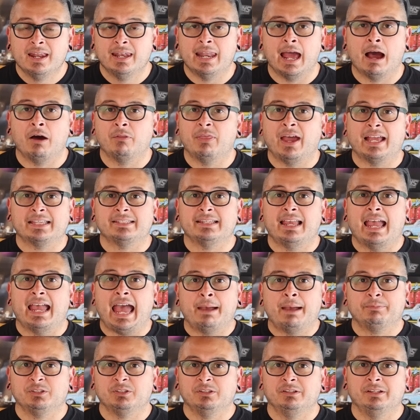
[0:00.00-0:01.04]
Now that's
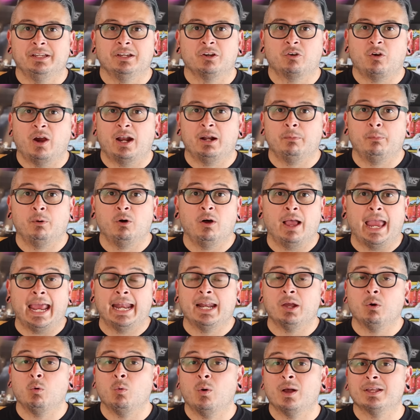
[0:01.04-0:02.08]
absolutely incredible
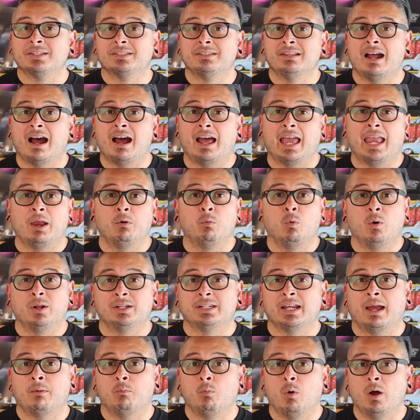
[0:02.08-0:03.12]
and it was not a
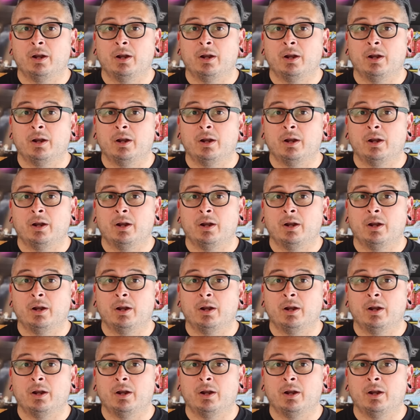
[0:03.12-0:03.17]
one-time